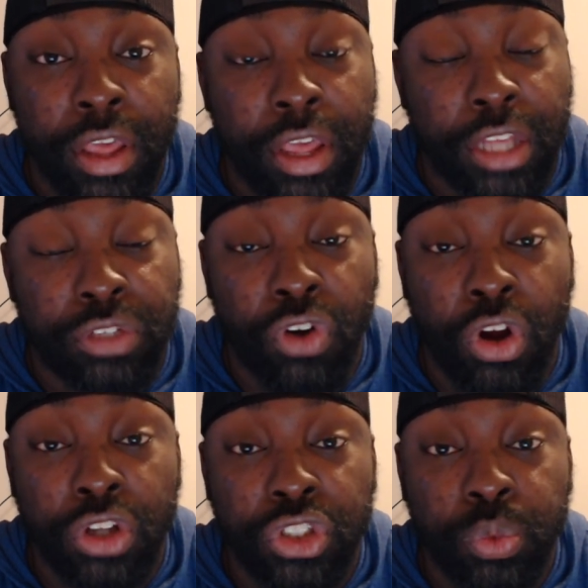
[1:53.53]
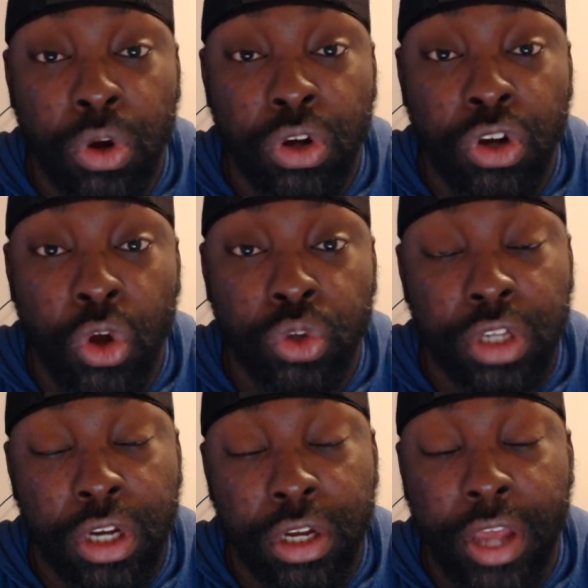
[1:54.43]
as far as this one goes,
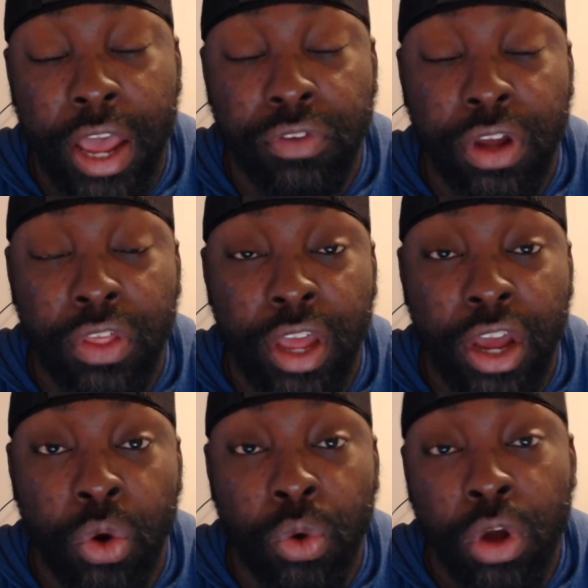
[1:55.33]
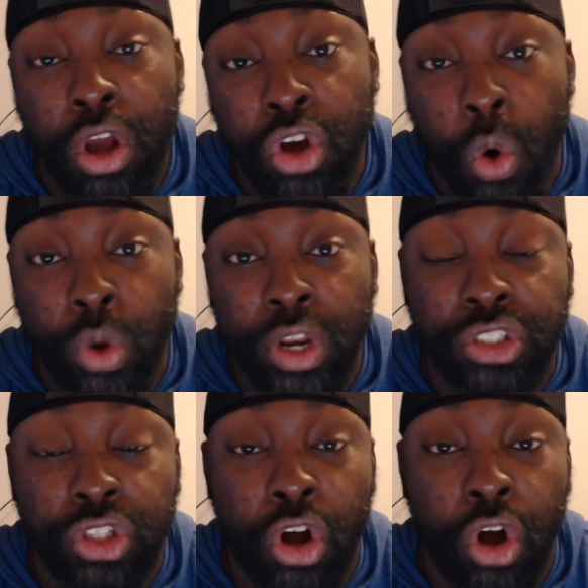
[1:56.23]
they're going to have another L going
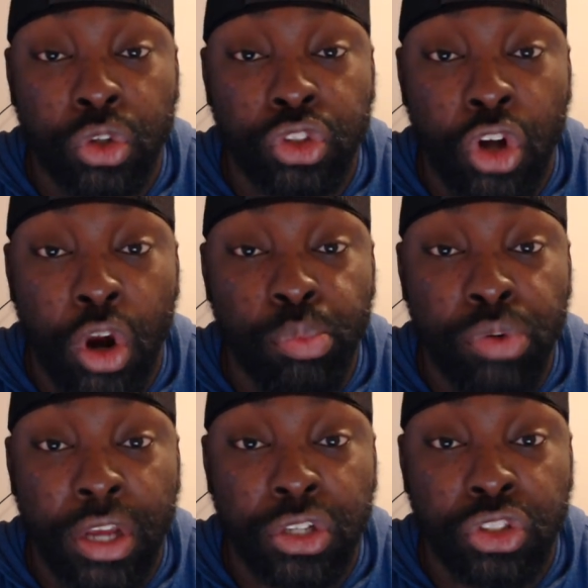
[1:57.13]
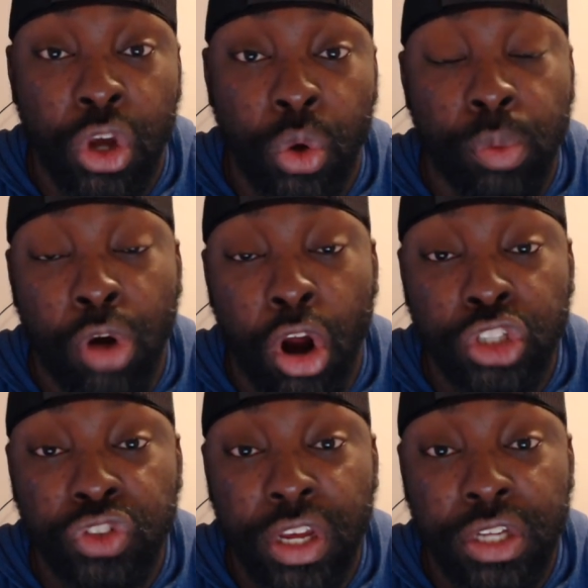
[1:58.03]
into the All-Star break. So the
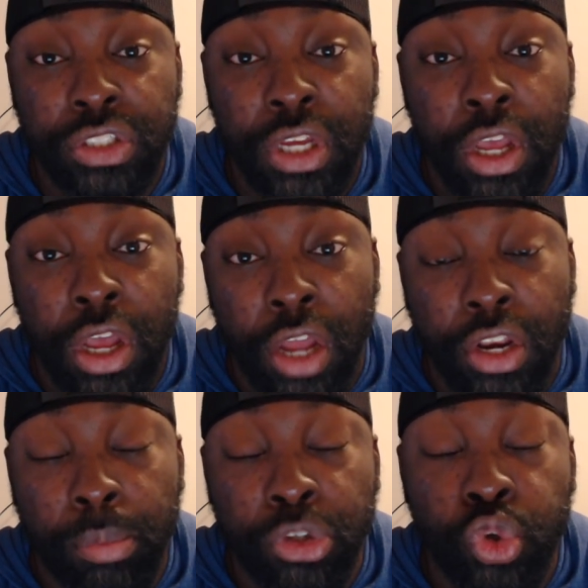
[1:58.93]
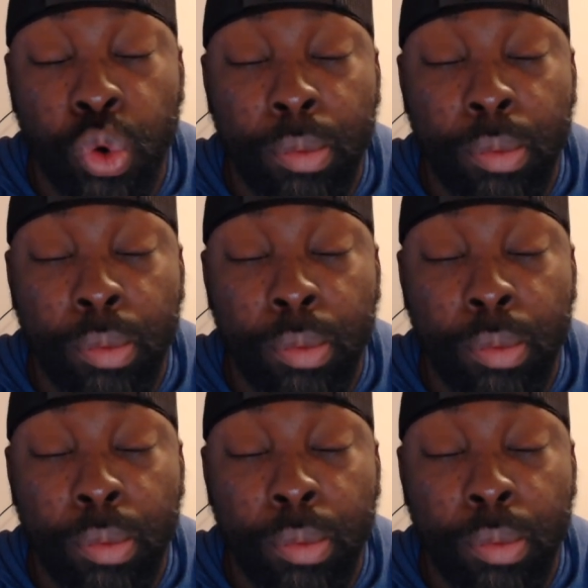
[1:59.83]
Padres are number two on my